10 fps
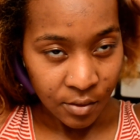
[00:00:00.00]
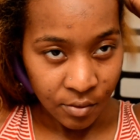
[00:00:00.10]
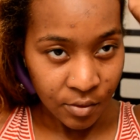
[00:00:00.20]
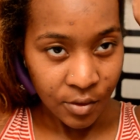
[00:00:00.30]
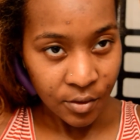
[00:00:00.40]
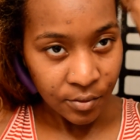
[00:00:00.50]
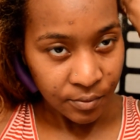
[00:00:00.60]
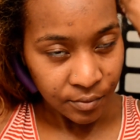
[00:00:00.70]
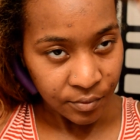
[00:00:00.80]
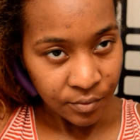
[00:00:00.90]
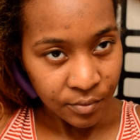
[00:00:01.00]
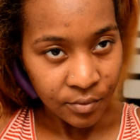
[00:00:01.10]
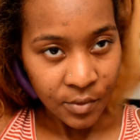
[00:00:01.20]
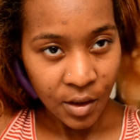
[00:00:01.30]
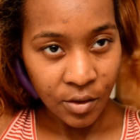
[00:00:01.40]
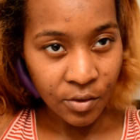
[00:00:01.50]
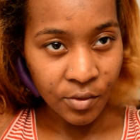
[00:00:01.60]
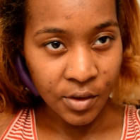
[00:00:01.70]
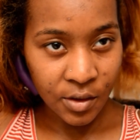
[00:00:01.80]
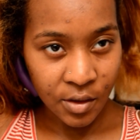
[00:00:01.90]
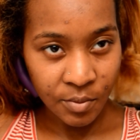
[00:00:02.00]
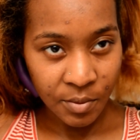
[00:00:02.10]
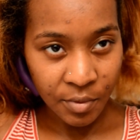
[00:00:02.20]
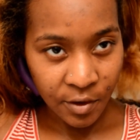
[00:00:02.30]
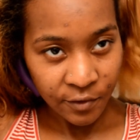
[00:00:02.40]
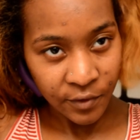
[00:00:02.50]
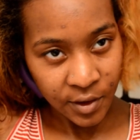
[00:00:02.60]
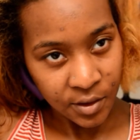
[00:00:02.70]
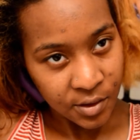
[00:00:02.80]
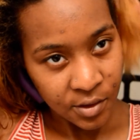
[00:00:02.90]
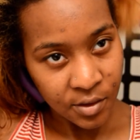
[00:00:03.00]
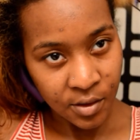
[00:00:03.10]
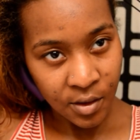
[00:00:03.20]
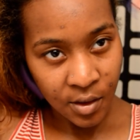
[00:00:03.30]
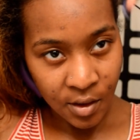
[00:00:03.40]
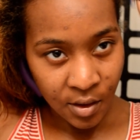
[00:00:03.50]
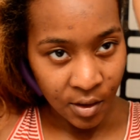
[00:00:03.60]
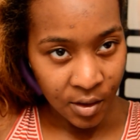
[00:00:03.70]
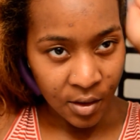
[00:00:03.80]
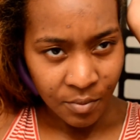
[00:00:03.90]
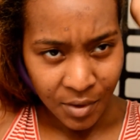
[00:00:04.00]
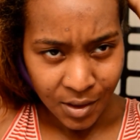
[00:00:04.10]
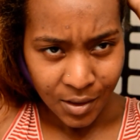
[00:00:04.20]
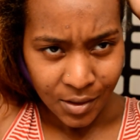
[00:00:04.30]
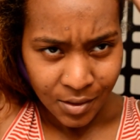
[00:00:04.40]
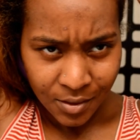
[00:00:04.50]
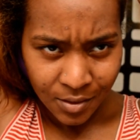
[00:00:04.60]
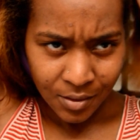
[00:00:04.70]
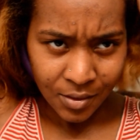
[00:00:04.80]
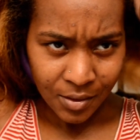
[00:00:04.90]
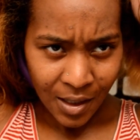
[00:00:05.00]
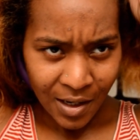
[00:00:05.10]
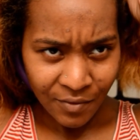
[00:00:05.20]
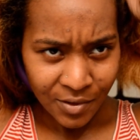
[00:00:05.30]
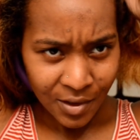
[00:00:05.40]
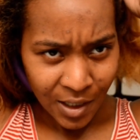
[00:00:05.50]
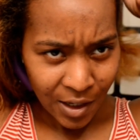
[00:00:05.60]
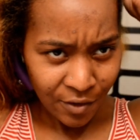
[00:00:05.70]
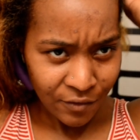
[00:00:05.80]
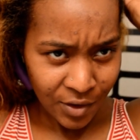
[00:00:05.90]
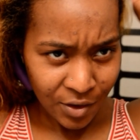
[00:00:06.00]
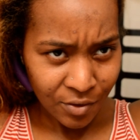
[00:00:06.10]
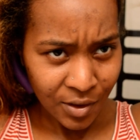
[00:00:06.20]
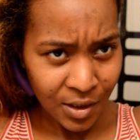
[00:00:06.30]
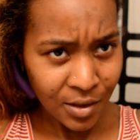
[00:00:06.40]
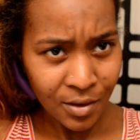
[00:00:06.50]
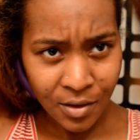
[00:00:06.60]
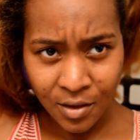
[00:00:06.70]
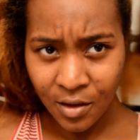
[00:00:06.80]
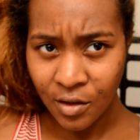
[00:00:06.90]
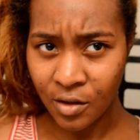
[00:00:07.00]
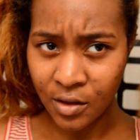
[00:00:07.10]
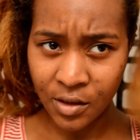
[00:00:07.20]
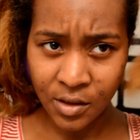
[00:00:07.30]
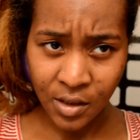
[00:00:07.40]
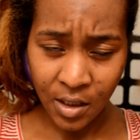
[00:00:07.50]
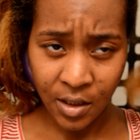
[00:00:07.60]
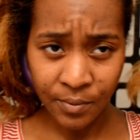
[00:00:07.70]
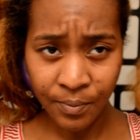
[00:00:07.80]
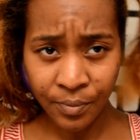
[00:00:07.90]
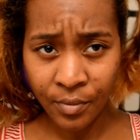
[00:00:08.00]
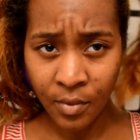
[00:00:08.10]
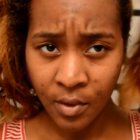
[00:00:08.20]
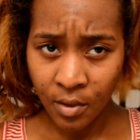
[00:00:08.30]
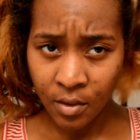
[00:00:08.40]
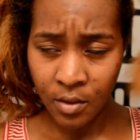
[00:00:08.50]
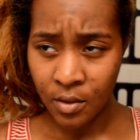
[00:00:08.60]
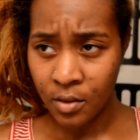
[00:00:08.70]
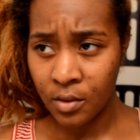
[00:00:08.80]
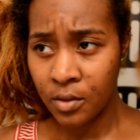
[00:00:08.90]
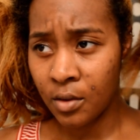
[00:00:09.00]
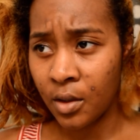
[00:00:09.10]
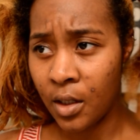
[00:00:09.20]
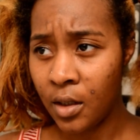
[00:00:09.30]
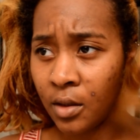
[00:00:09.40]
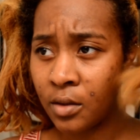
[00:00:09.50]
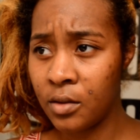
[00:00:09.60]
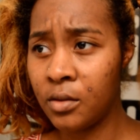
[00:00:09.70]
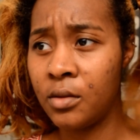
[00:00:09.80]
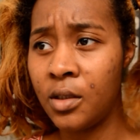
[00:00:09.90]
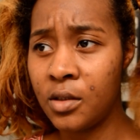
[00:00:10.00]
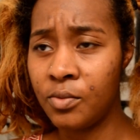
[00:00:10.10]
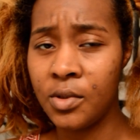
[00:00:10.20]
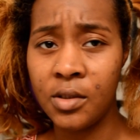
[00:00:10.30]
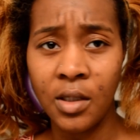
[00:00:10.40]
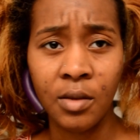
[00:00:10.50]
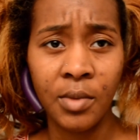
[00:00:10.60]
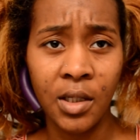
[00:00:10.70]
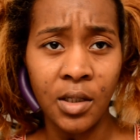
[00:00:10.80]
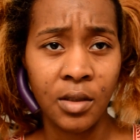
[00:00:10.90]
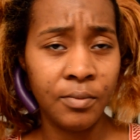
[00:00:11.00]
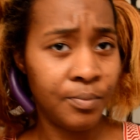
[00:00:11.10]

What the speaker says: Well, I knew it wasn't going to be perfect, because I haven't done a hair video in the longest time. Okay, that's one side of my head.